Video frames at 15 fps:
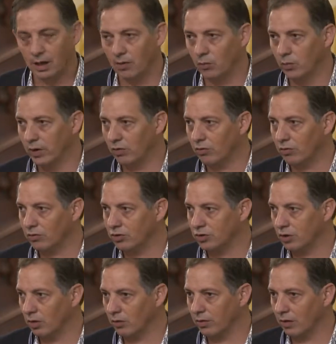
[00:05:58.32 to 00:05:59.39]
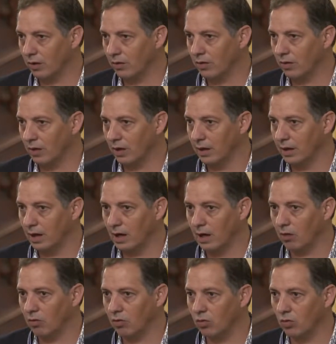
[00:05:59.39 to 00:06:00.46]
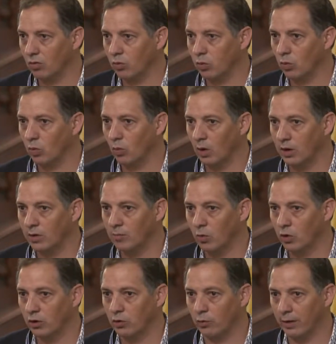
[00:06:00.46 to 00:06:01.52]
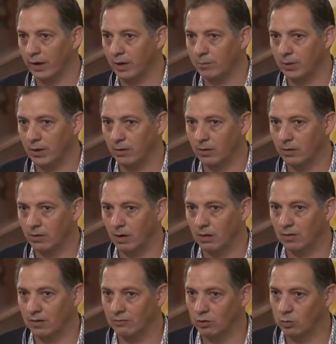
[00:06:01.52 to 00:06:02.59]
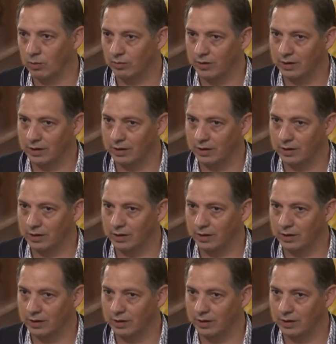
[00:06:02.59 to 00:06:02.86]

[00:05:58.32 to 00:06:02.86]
Research shows us in households where one or more grandparents are living with the